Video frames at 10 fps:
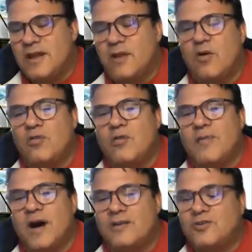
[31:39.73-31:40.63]
And hold them
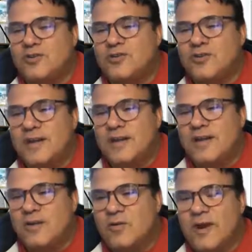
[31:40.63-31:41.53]
mm-hmm. hostage,
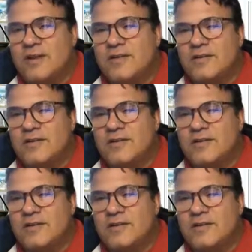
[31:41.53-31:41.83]
right?